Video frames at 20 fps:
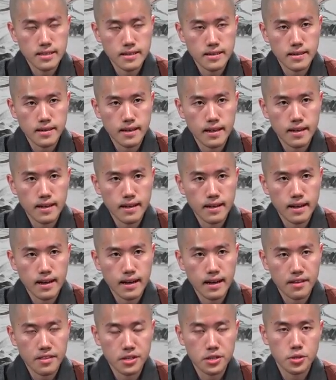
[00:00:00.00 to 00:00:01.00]

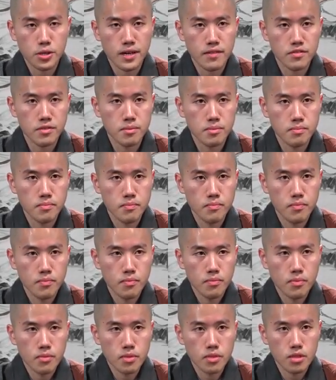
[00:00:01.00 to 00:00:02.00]
I think you have to
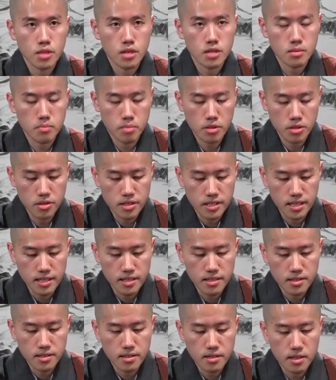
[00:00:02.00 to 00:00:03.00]
start
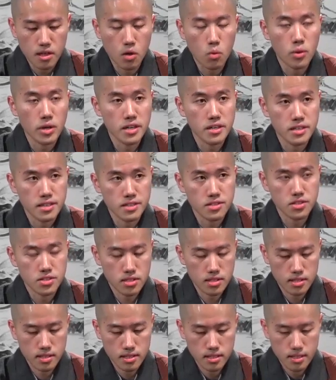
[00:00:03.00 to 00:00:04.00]
building
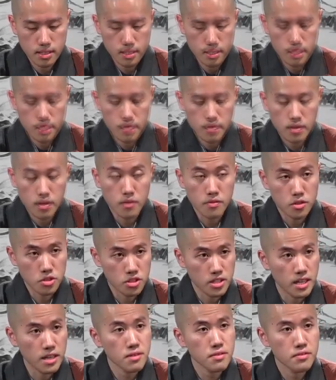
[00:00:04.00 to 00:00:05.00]
awareness of
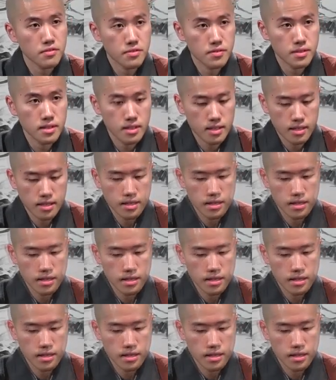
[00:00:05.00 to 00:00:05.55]
yourself.